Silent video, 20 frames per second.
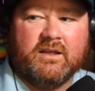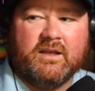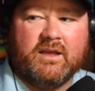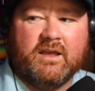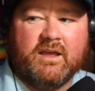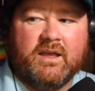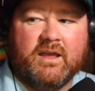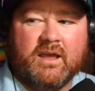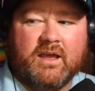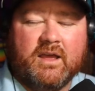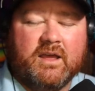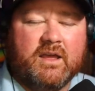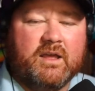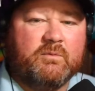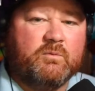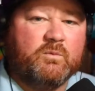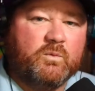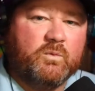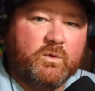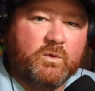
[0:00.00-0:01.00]

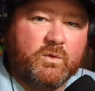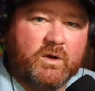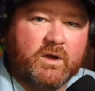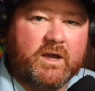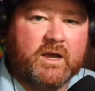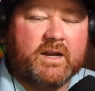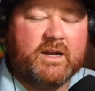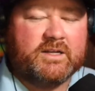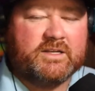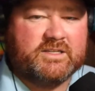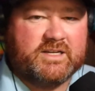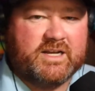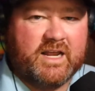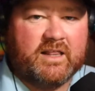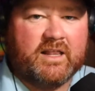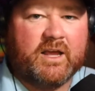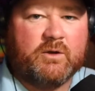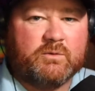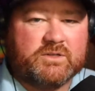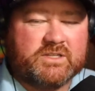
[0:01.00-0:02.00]
in a state
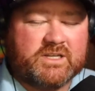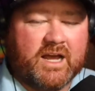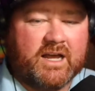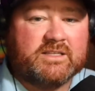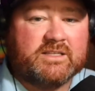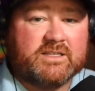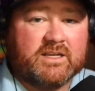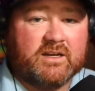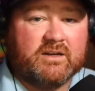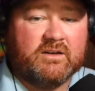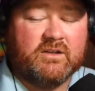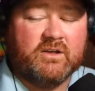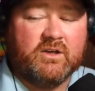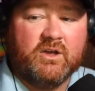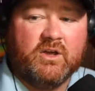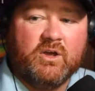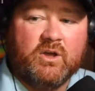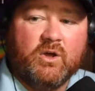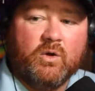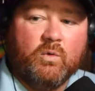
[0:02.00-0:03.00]
like Wisconsin,
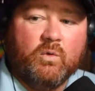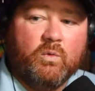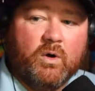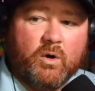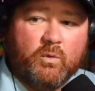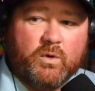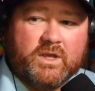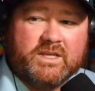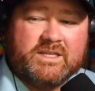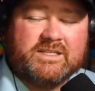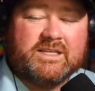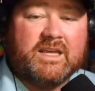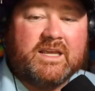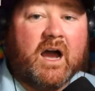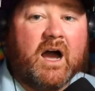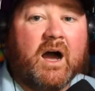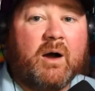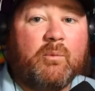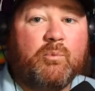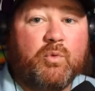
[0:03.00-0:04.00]
where we see
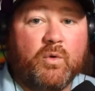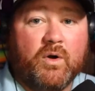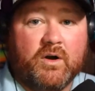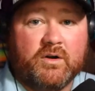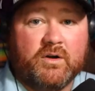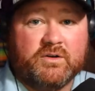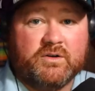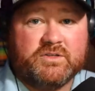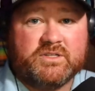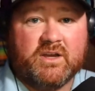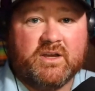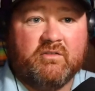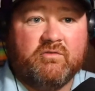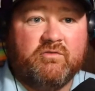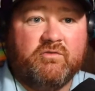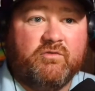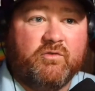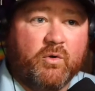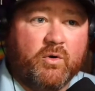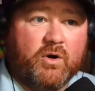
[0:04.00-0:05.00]
upwards of
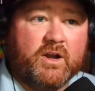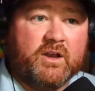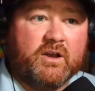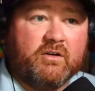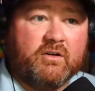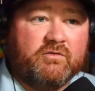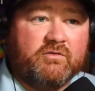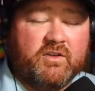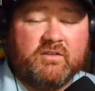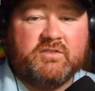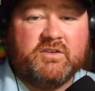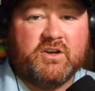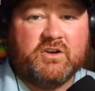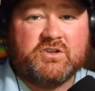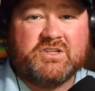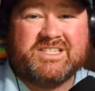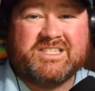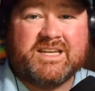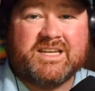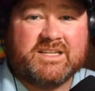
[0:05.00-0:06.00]
40 or 50 or
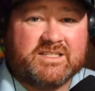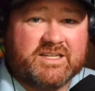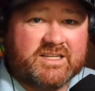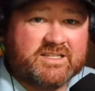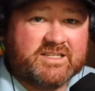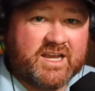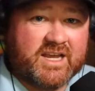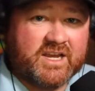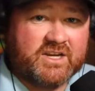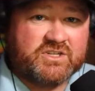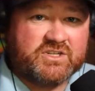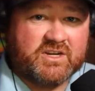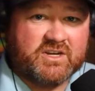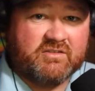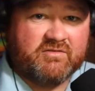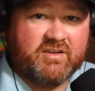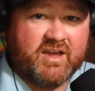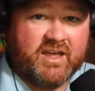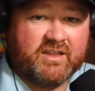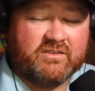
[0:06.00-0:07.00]
60 sanctioned
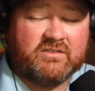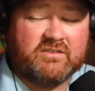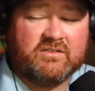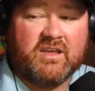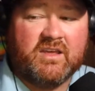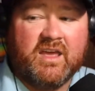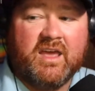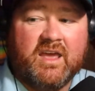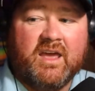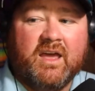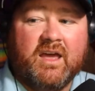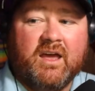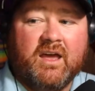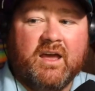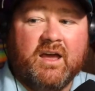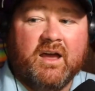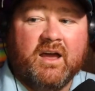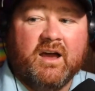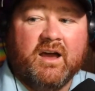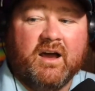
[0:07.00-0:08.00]
events
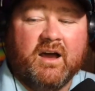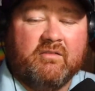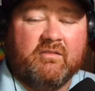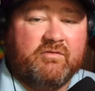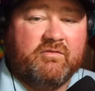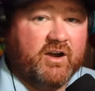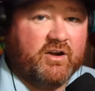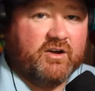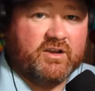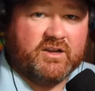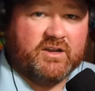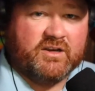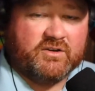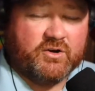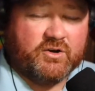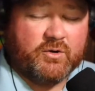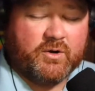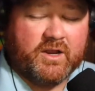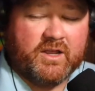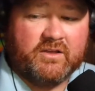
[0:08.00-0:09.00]
of varying
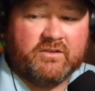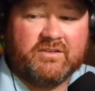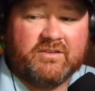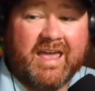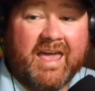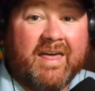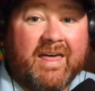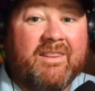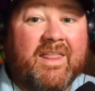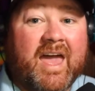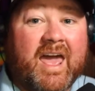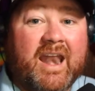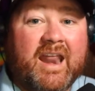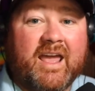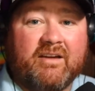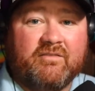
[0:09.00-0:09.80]
degrees, and then have